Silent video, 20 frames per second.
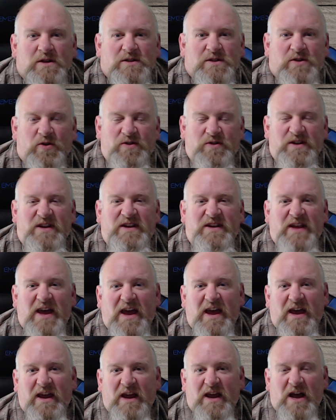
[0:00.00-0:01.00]

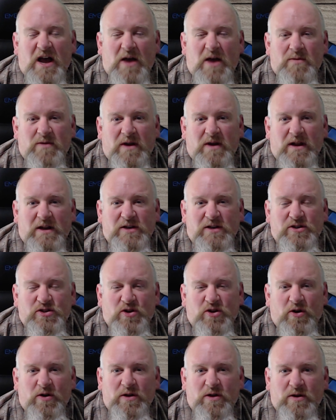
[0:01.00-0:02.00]
today, I'm going to show
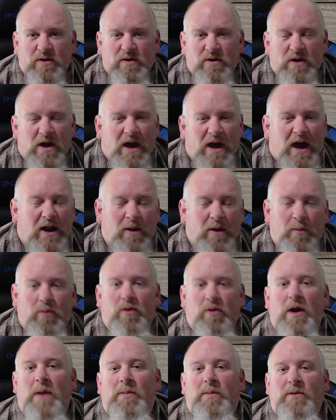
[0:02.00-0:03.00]
you how to
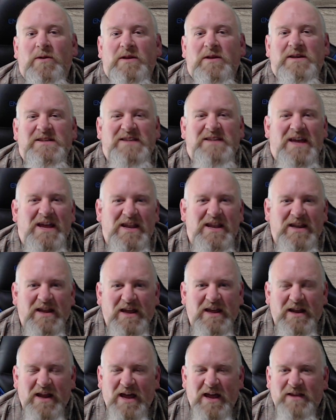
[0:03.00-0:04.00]
properly send
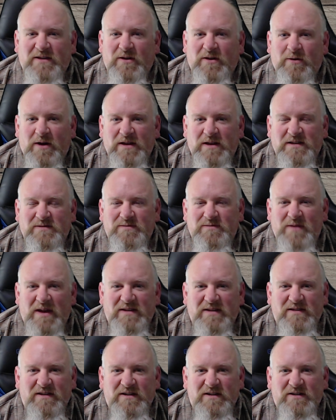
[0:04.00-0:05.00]
an SOS
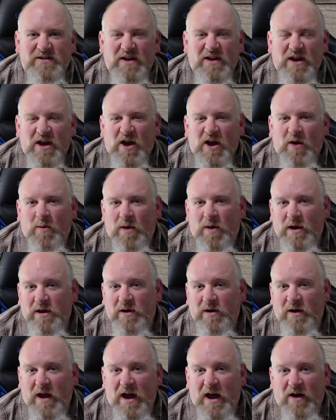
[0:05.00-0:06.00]
message while
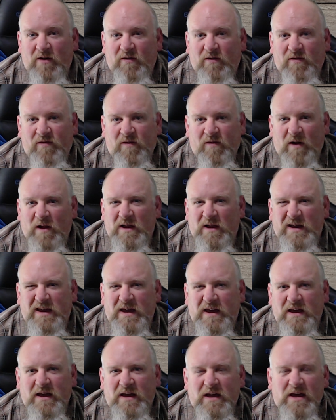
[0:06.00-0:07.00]
you're out
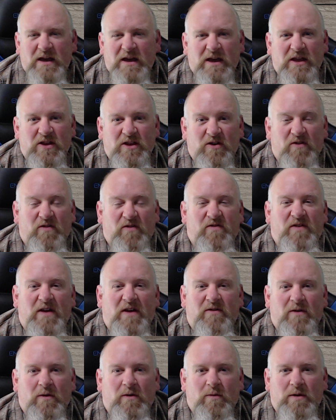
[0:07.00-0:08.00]
frolicking in your
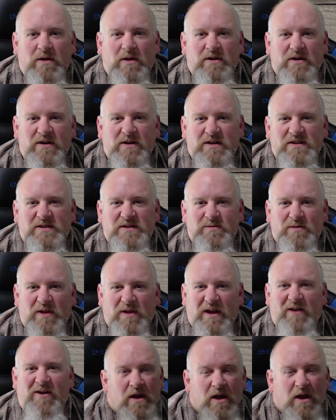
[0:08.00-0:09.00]
favorite wilderness
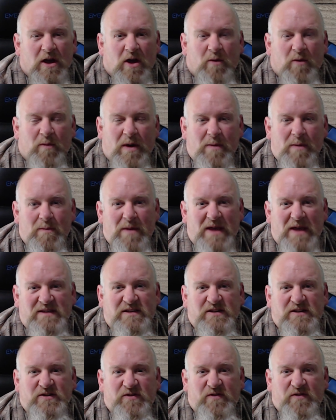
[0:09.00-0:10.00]
playground. My
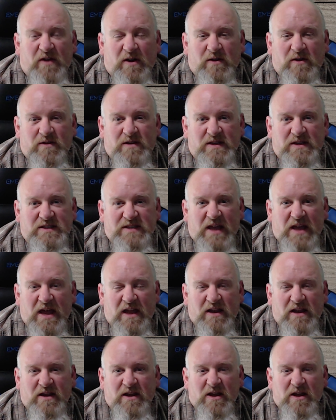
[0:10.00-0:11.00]
message failed to
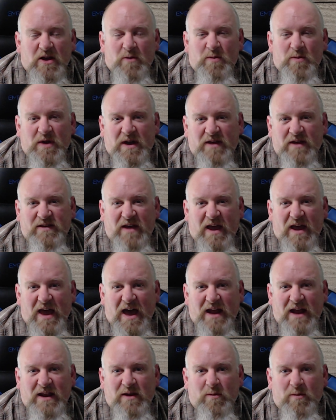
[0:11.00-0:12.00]
send because I
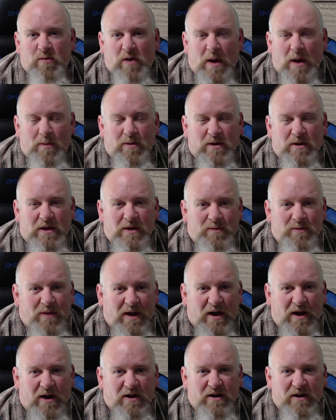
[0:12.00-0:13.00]
hadn't properly
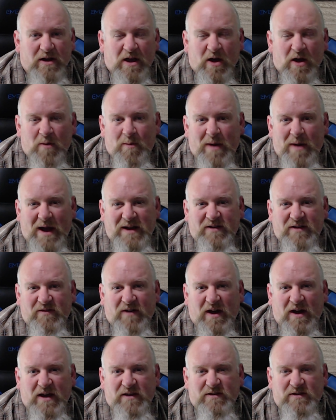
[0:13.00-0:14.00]
paired my
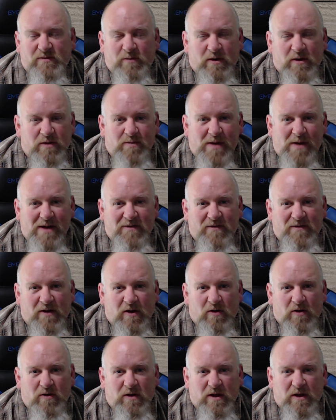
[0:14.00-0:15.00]
device with my
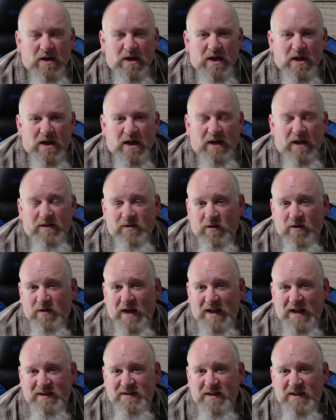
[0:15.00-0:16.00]
phone, and so
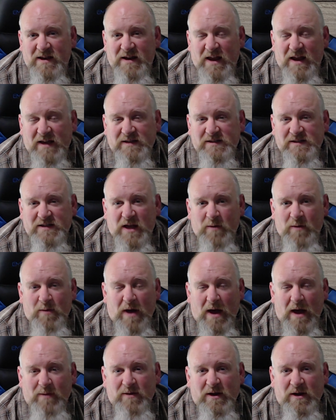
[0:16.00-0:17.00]
that's the next step
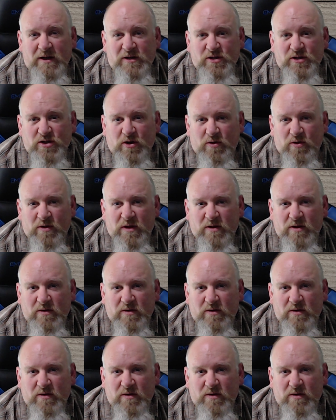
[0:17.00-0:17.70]
I'm going to show you.